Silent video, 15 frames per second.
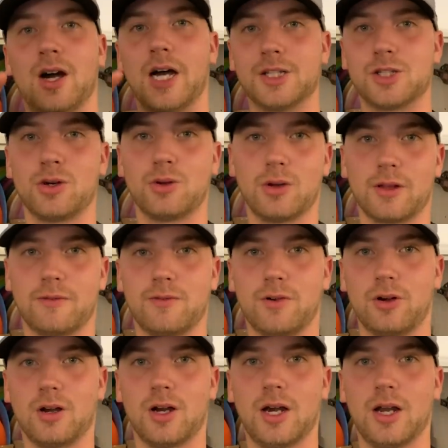I totally
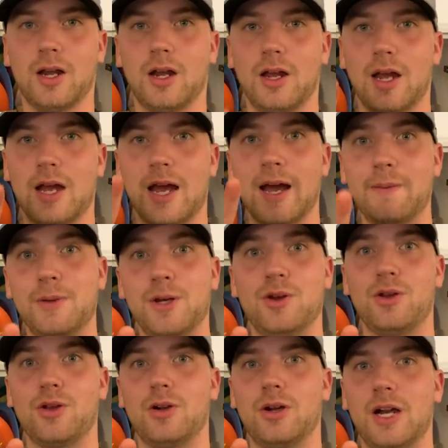forgot. Happy New
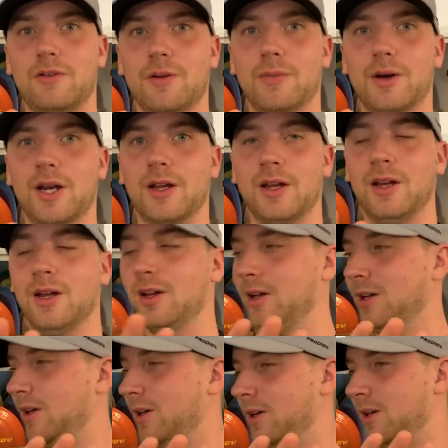Year, everybody.
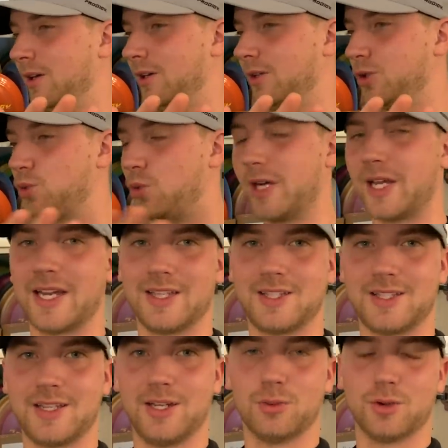
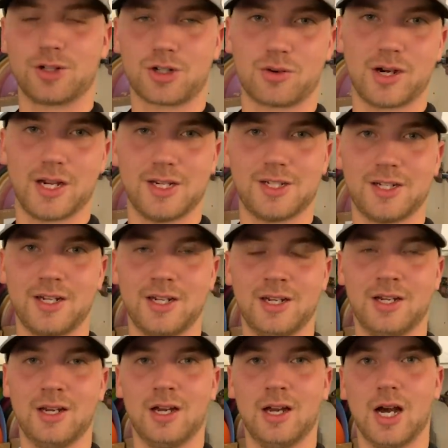2018 was crazy.
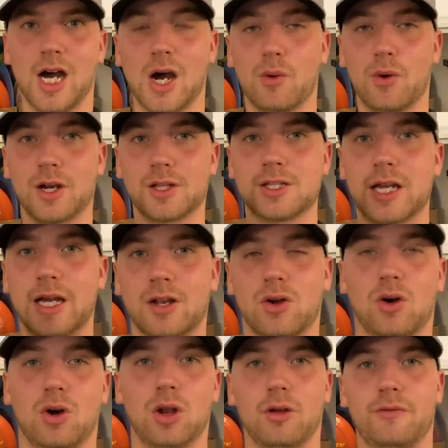I want to thank
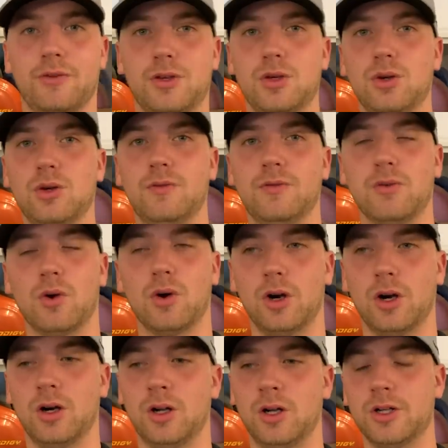all of you
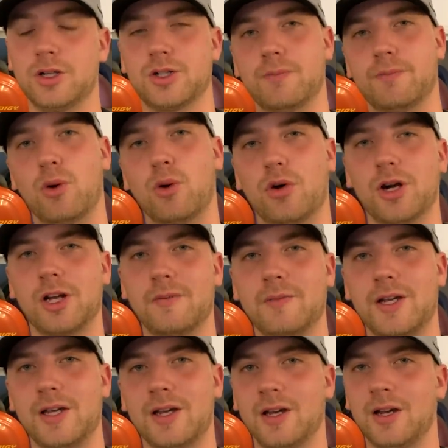for supporting
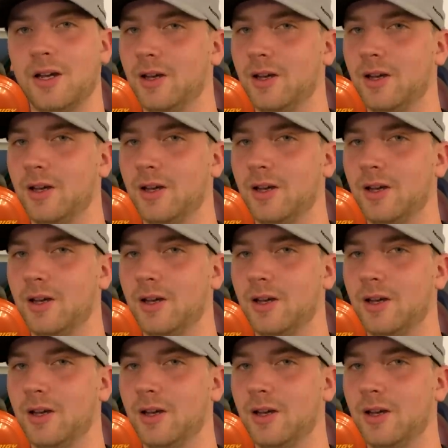me